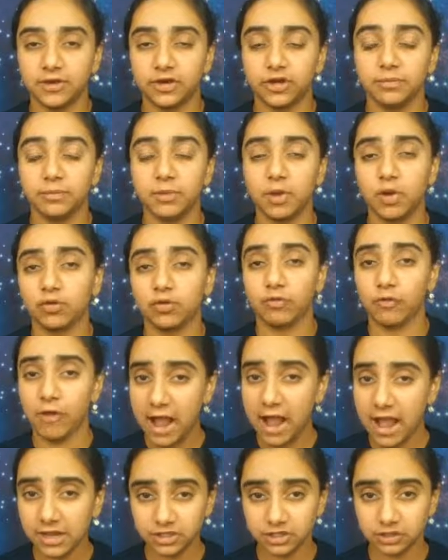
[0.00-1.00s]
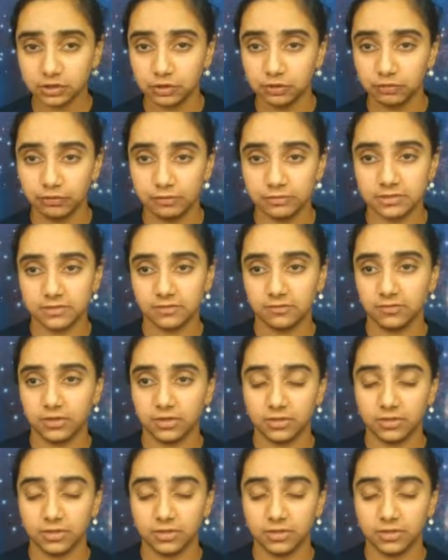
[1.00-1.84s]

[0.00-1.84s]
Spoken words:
are going to be all the rational roots of